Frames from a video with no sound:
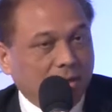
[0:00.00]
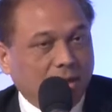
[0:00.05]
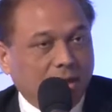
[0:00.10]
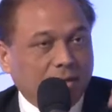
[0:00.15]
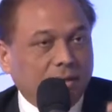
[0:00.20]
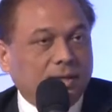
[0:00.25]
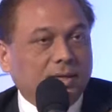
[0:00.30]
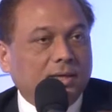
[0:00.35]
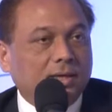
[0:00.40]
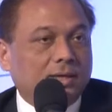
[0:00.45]

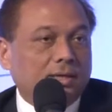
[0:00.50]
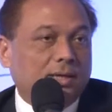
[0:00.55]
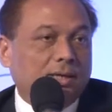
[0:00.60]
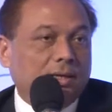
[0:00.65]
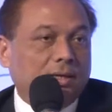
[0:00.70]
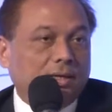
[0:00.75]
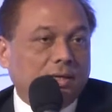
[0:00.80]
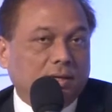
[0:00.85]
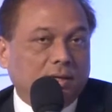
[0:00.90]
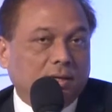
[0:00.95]
I think
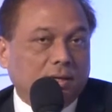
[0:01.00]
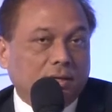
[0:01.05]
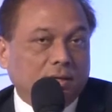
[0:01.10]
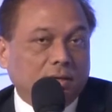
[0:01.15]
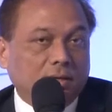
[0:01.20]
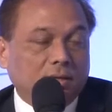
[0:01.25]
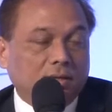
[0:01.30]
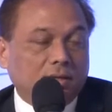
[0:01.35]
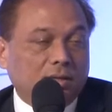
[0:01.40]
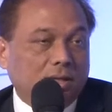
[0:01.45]

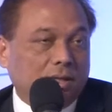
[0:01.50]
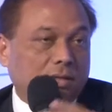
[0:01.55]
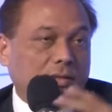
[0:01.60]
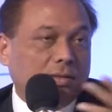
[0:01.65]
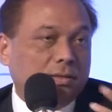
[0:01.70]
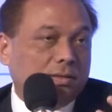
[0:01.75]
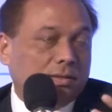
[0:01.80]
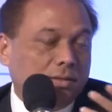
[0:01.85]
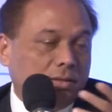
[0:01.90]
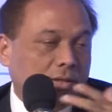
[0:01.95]
the
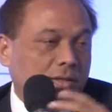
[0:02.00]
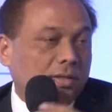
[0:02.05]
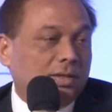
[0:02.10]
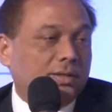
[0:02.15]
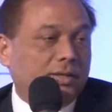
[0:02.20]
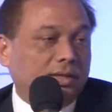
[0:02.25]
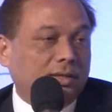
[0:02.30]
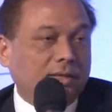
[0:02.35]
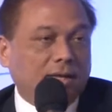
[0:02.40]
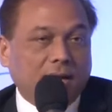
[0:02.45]

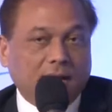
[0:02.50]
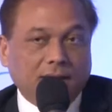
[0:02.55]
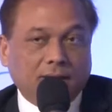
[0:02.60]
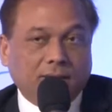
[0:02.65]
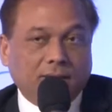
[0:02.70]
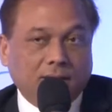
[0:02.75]
third thing that I